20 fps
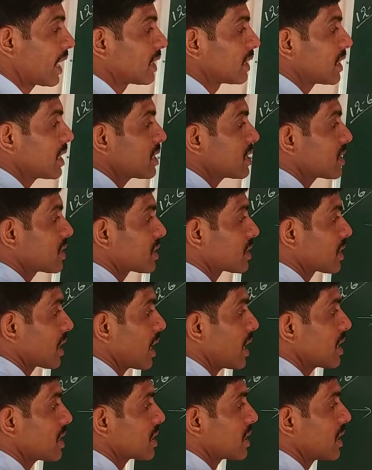these
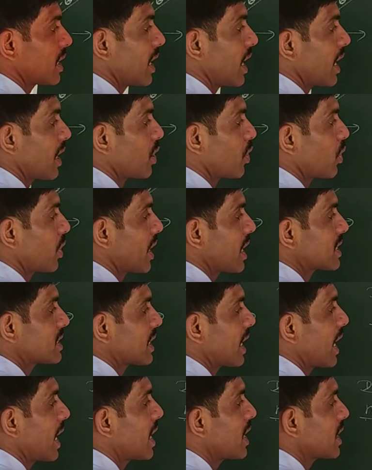cells they are known as
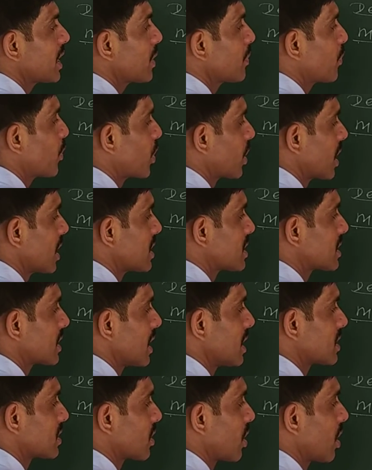antipodal
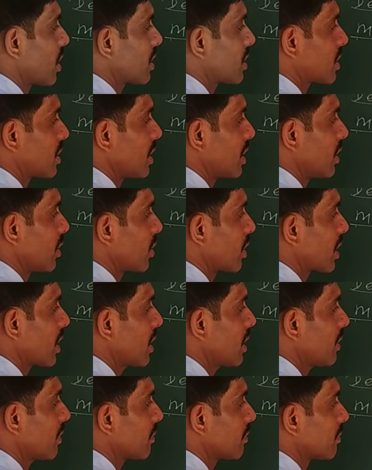cells all three okay.
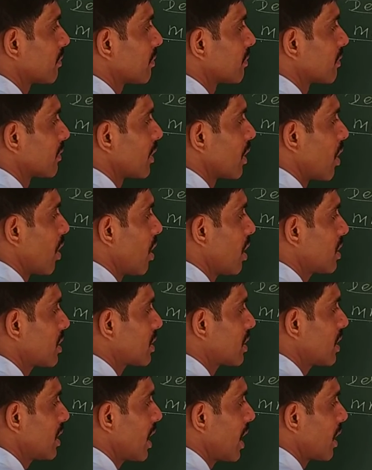All
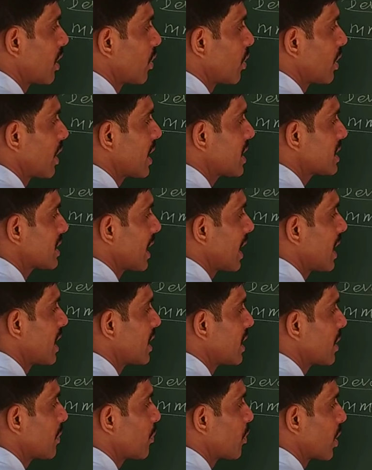three are known as
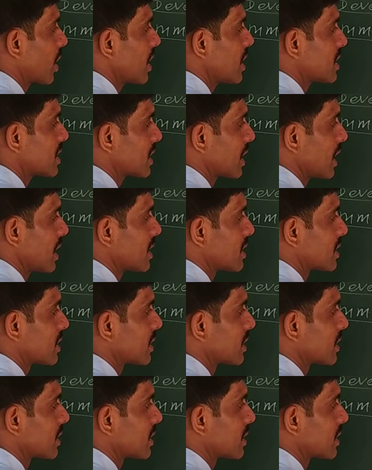antipodal cells.